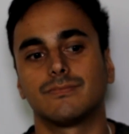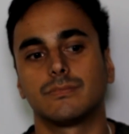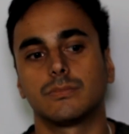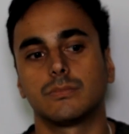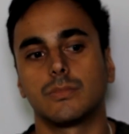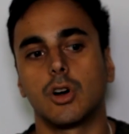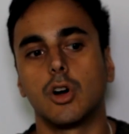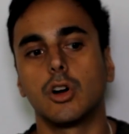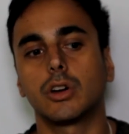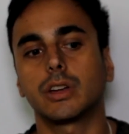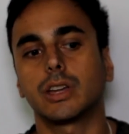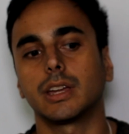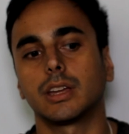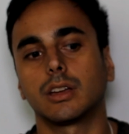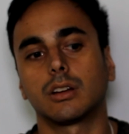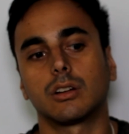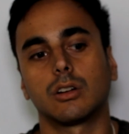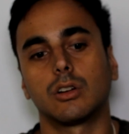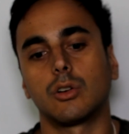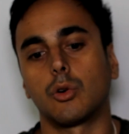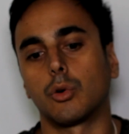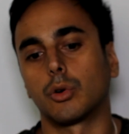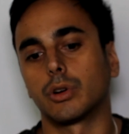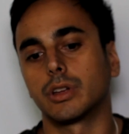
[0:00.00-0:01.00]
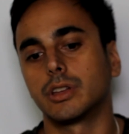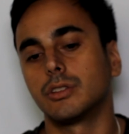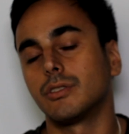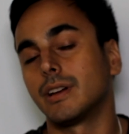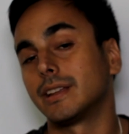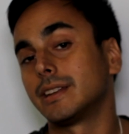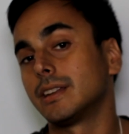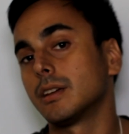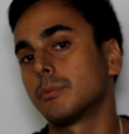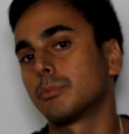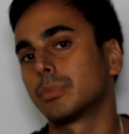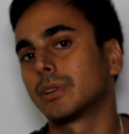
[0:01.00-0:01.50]
hooking her or you
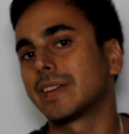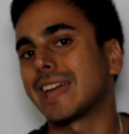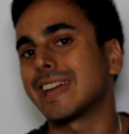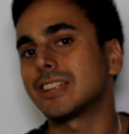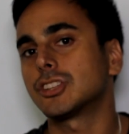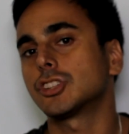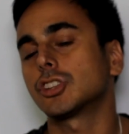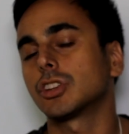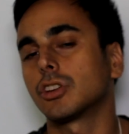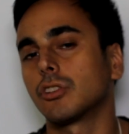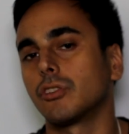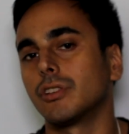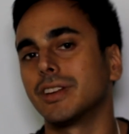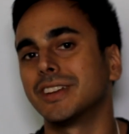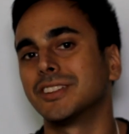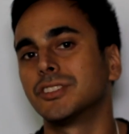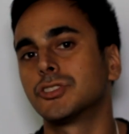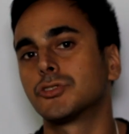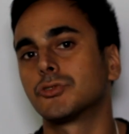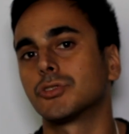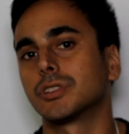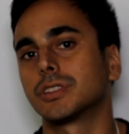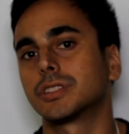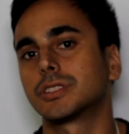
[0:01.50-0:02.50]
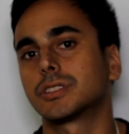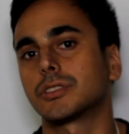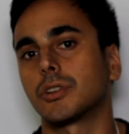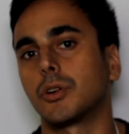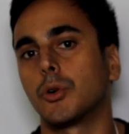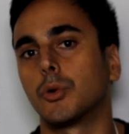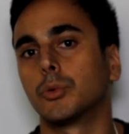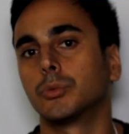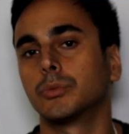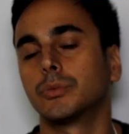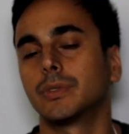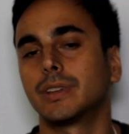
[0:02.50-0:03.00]
end up catching her interest
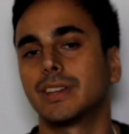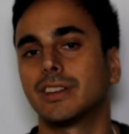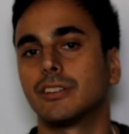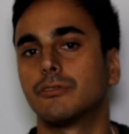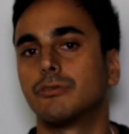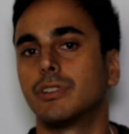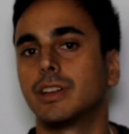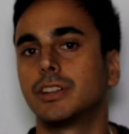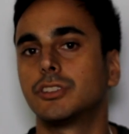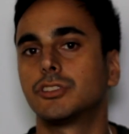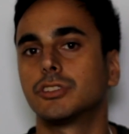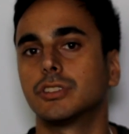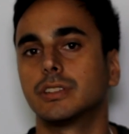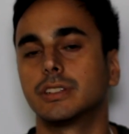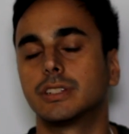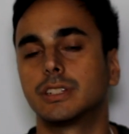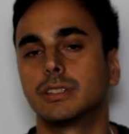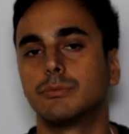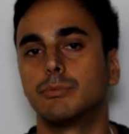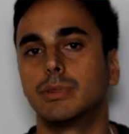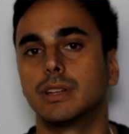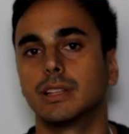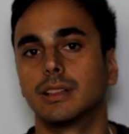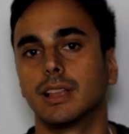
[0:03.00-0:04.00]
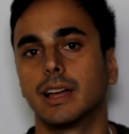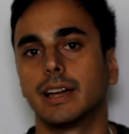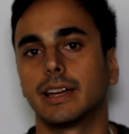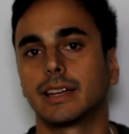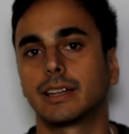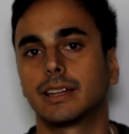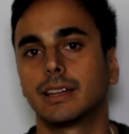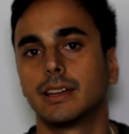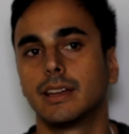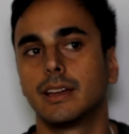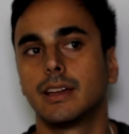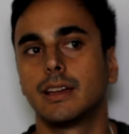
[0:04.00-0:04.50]
only eventually to be
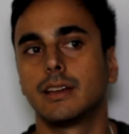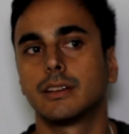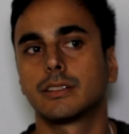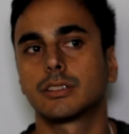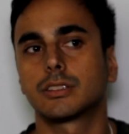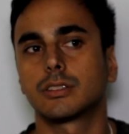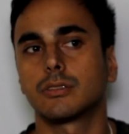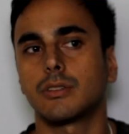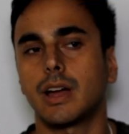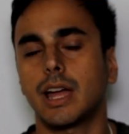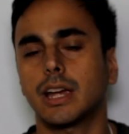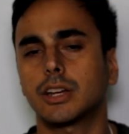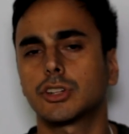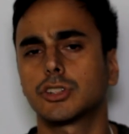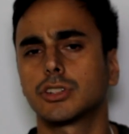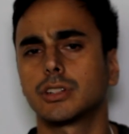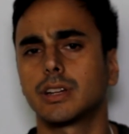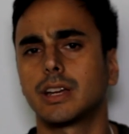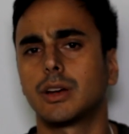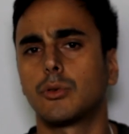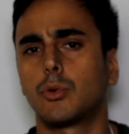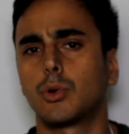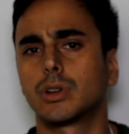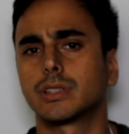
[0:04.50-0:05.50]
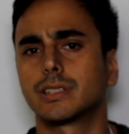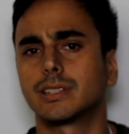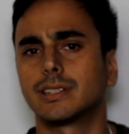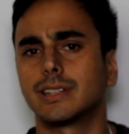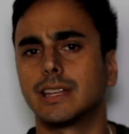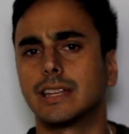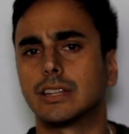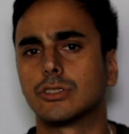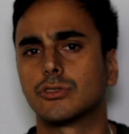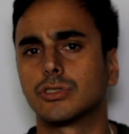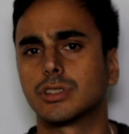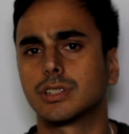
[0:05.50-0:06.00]
like, so actually I wasn't
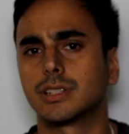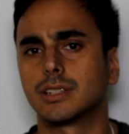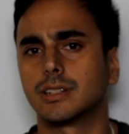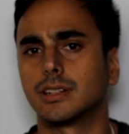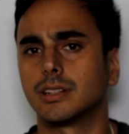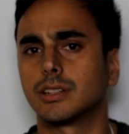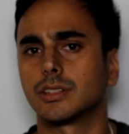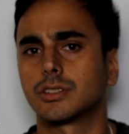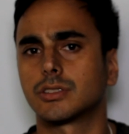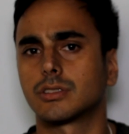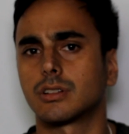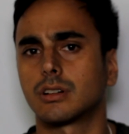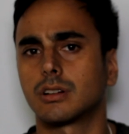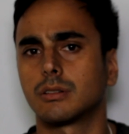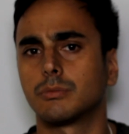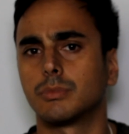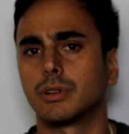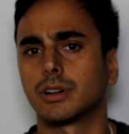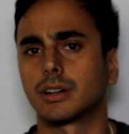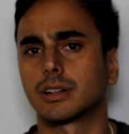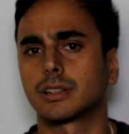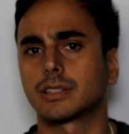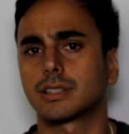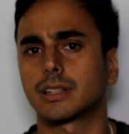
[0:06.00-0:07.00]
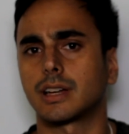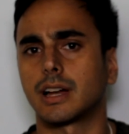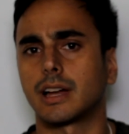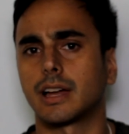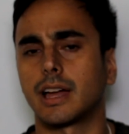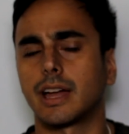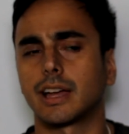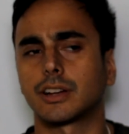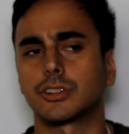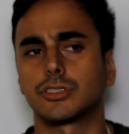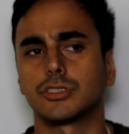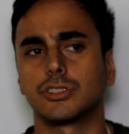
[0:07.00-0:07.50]
interested in Starbucks, I
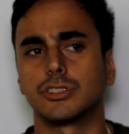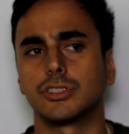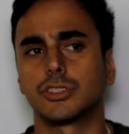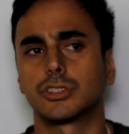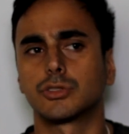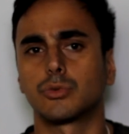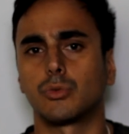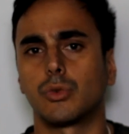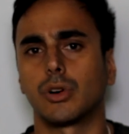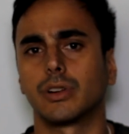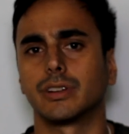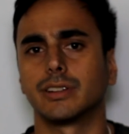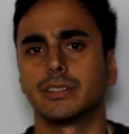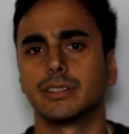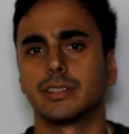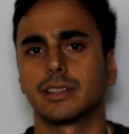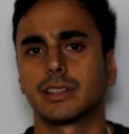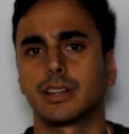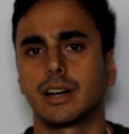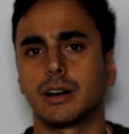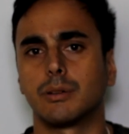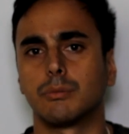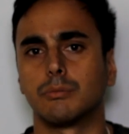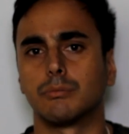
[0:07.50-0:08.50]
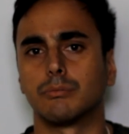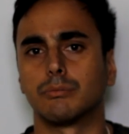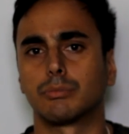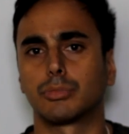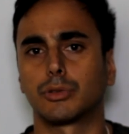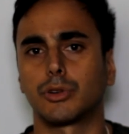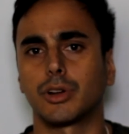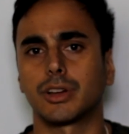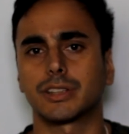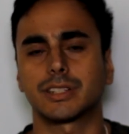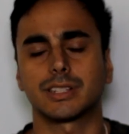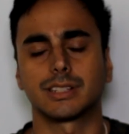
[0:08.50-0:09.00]
actually just wanted to come
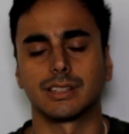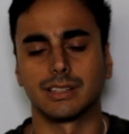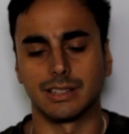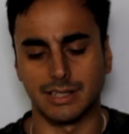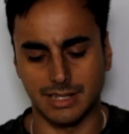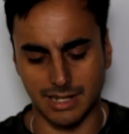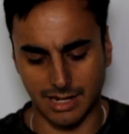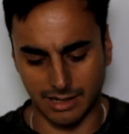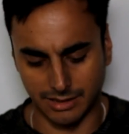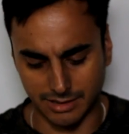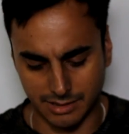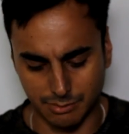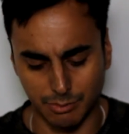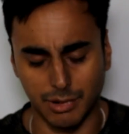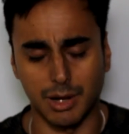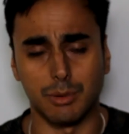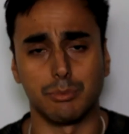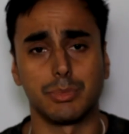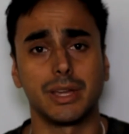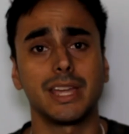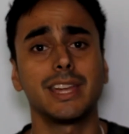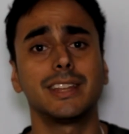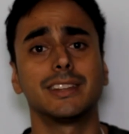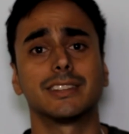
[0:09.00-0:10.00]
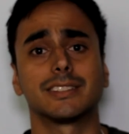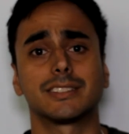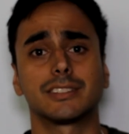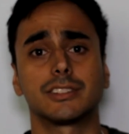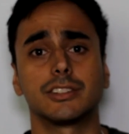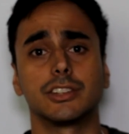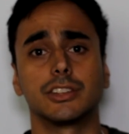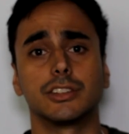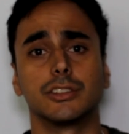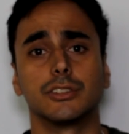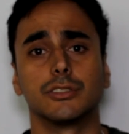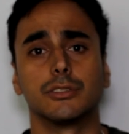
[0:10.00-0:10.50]
proselytize my penis
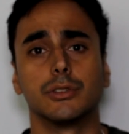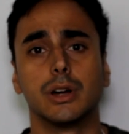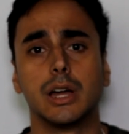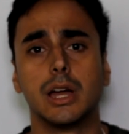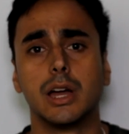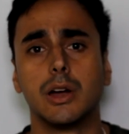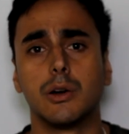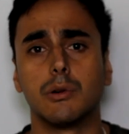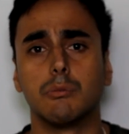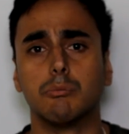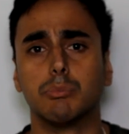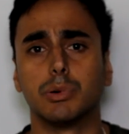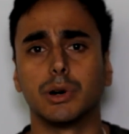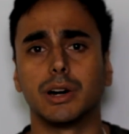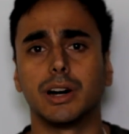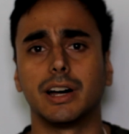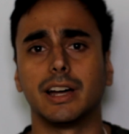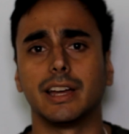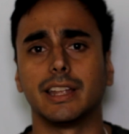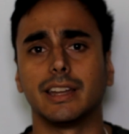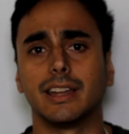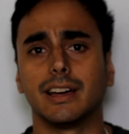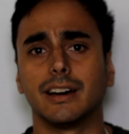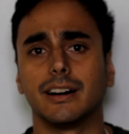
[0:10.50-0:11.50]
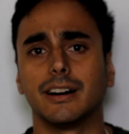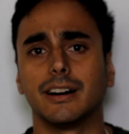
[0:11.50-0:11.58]
to you, but